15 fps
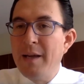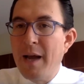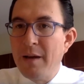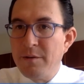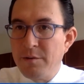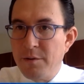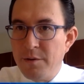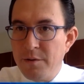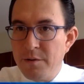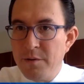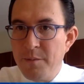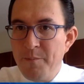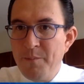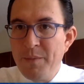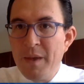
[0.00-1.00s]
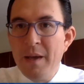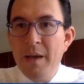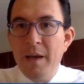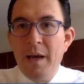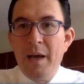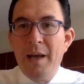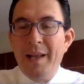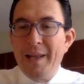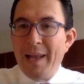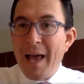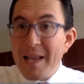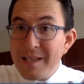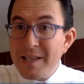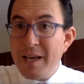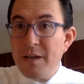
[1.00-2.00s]
downturns.
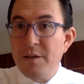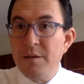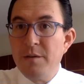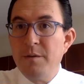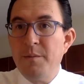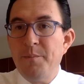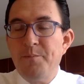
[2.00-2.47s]
Last session,